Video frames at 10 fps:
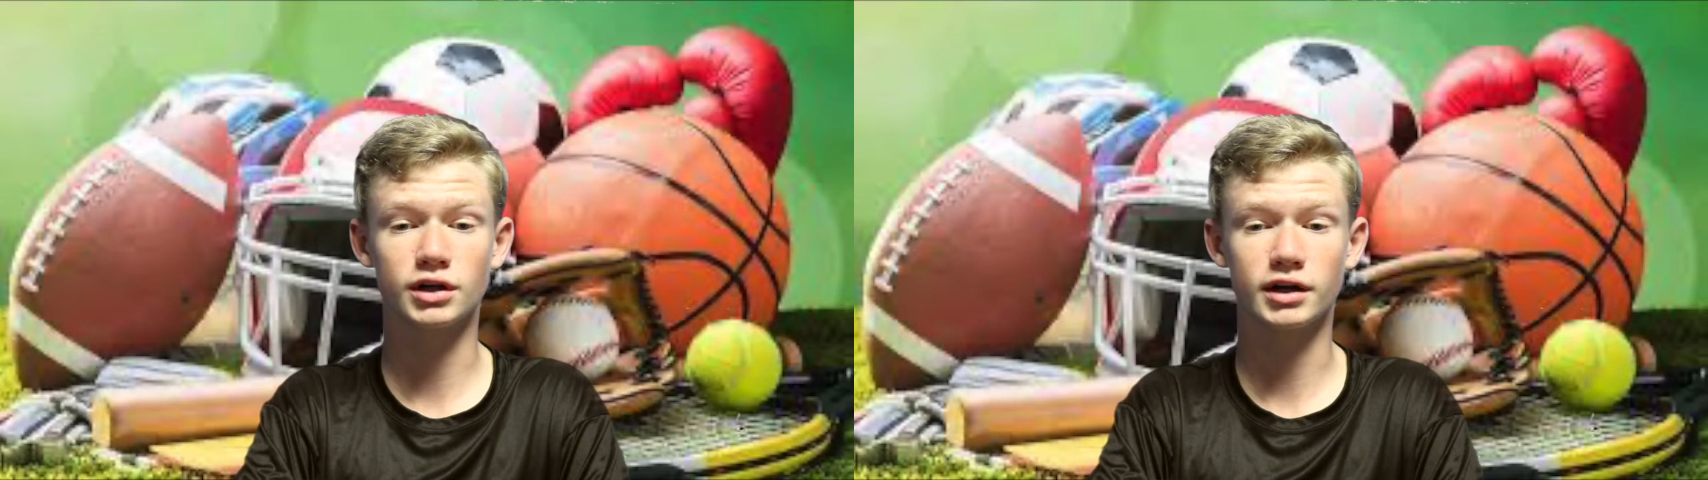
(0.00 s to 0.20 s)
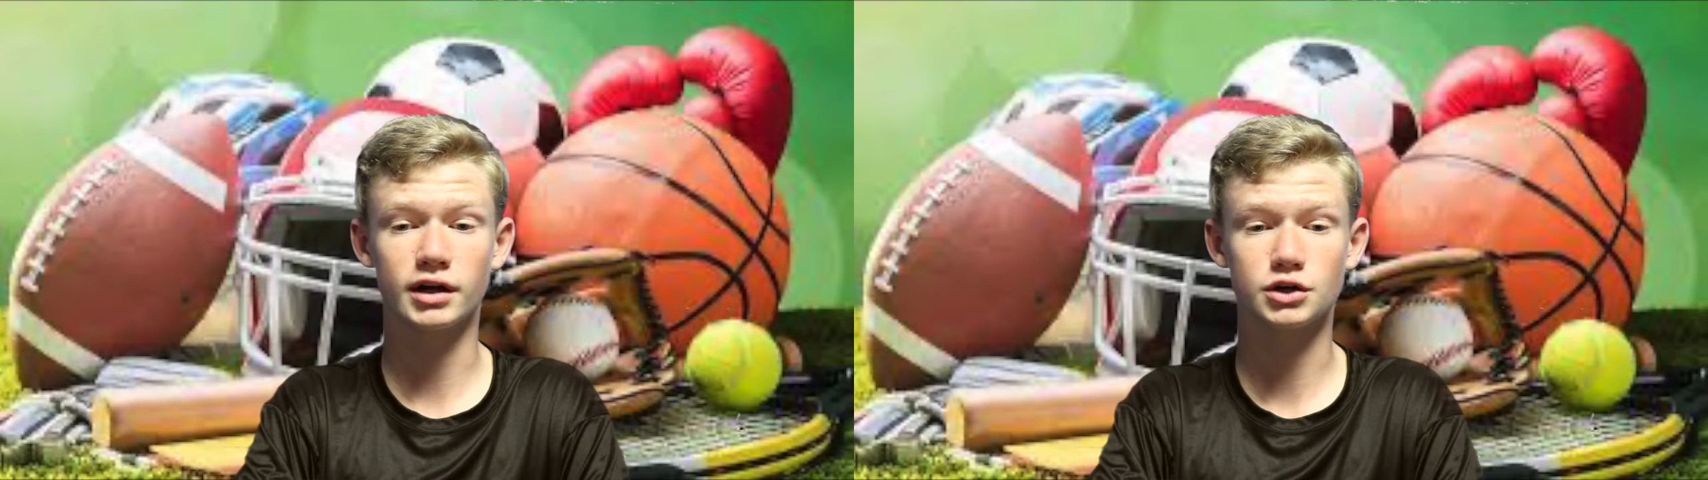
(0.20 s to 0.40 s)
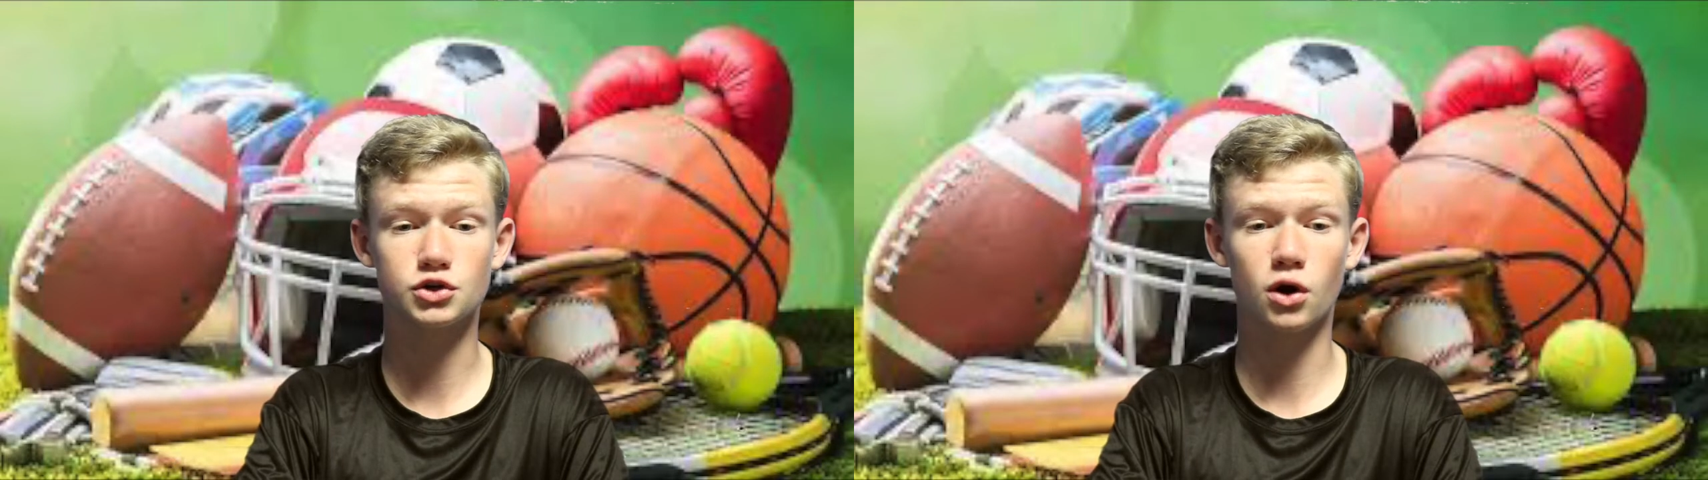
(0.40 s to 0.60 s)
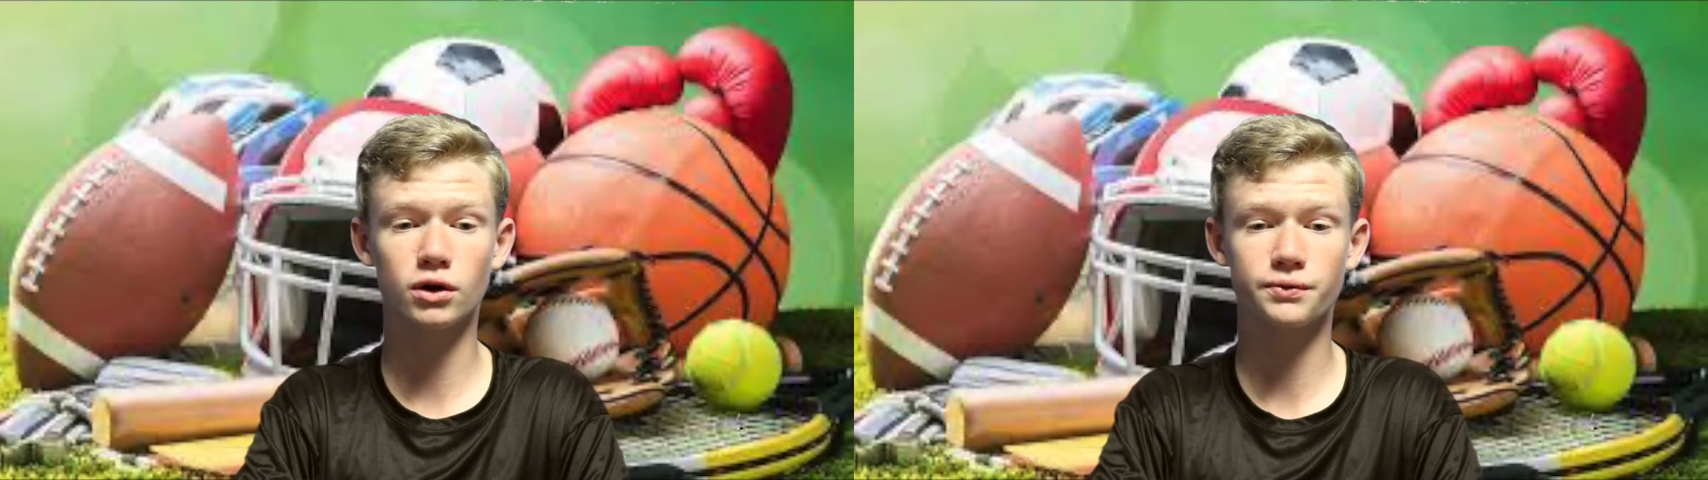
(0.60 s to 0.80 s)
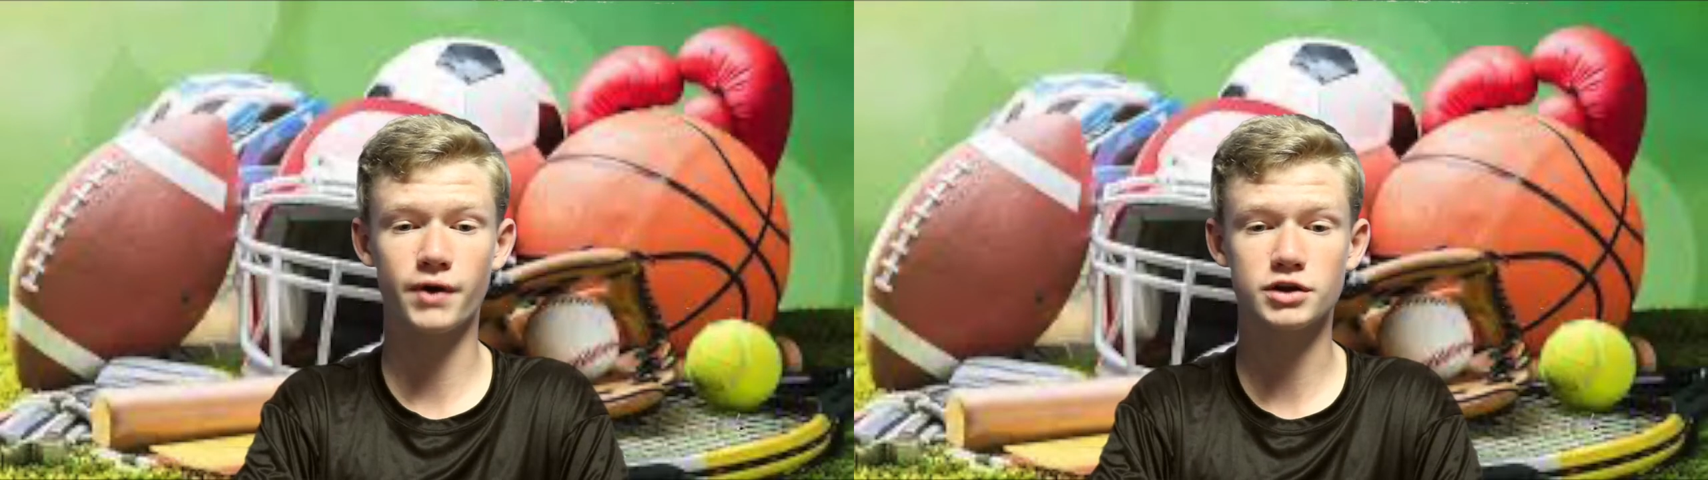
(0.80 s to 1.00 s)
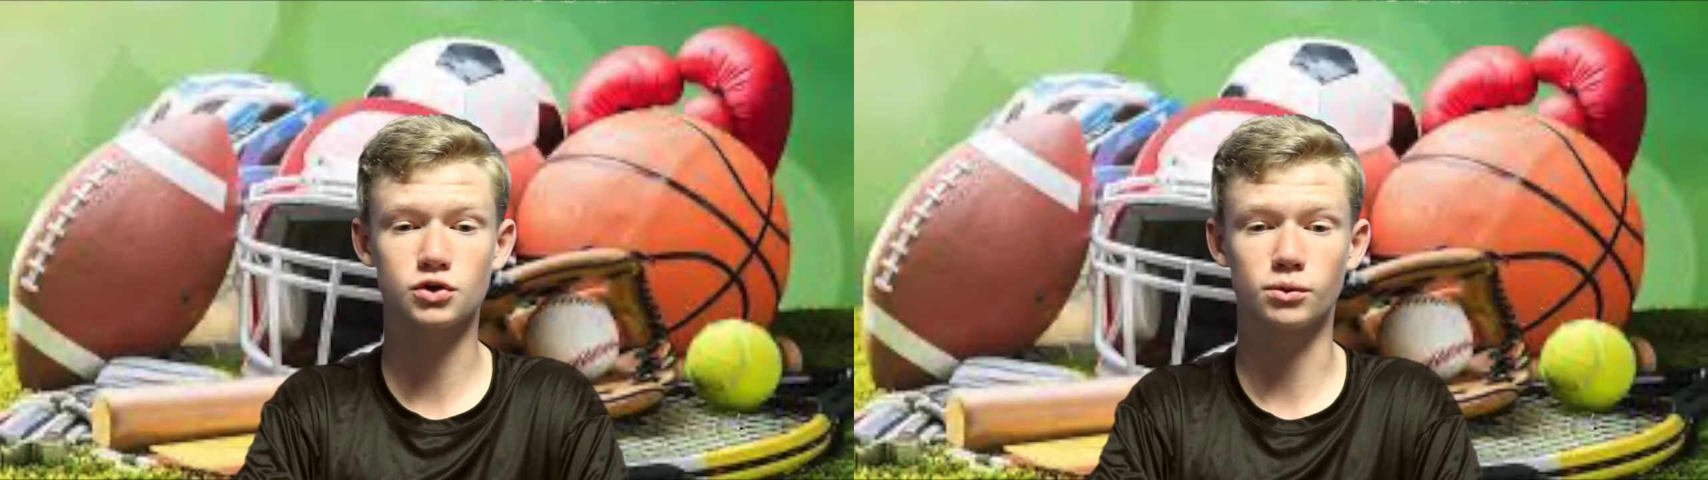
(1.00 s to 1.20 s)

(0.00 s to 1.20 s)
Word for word: in getting stronger, faster,